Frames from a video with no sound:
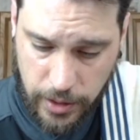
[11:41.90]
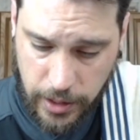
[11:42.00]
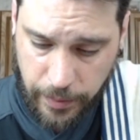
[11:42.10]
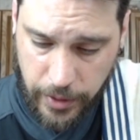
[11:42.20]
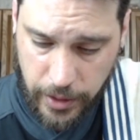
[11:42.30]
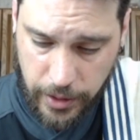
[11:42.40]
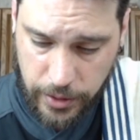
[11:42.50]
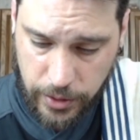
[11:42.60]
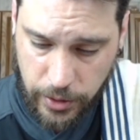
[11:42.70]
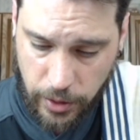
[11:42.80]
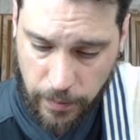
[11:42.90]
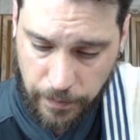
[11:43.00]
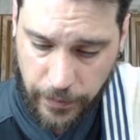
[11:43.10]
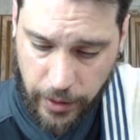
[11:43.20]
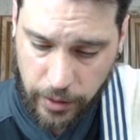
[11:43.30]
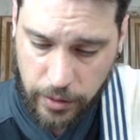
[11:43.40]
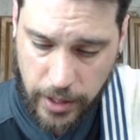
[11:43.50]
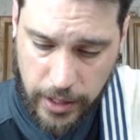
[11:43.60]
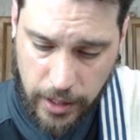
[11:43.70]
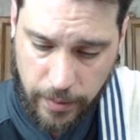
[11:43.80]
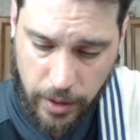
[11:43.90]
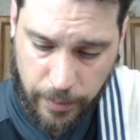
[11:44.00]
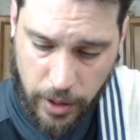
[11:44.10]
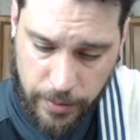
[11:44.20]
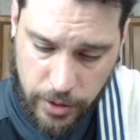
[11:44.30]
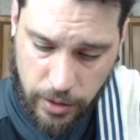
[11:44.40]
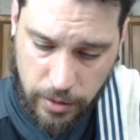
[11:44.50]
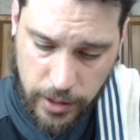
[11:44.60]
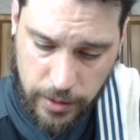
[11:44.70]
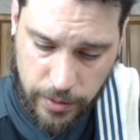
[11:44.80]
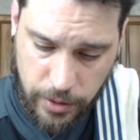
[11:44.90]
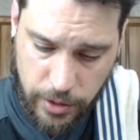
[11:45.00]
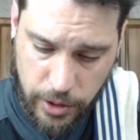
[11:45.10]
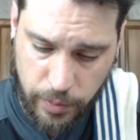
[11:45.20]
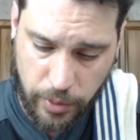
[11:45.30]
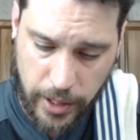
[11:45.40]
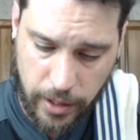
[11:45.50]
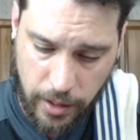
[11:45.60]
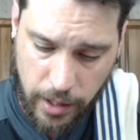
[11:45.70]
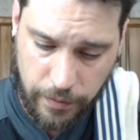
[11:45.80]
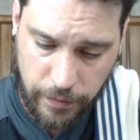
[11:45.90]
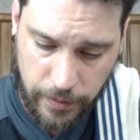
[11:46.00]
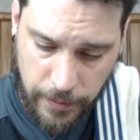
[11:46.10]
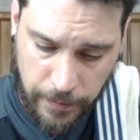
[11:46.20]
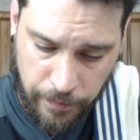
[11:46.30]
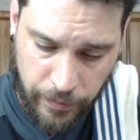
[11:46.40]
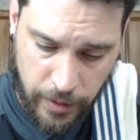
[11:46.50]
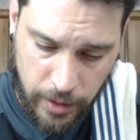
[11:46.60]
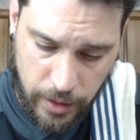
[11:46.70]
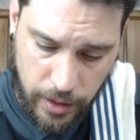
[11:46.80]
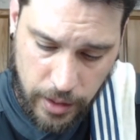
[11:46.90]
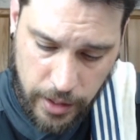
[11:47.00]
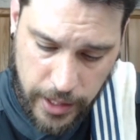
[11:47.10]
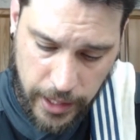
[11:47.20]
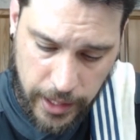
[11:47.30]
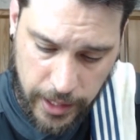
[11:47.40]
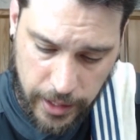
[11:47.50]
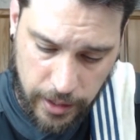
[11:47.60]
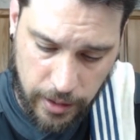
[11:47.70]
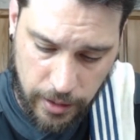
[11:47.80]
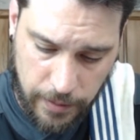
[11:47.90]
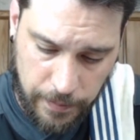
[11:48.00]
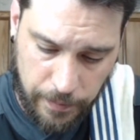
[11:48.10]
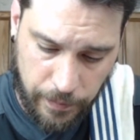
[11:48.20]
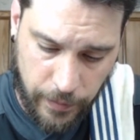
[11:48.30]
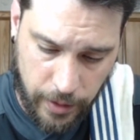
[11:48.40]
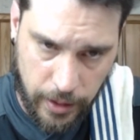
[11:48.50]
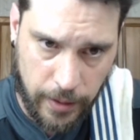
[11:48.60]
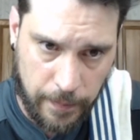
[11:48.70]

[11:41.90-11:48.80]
Dip into this soup. Now the great thing about the Parmesan crisp is you just break it off. You can get that in there, right?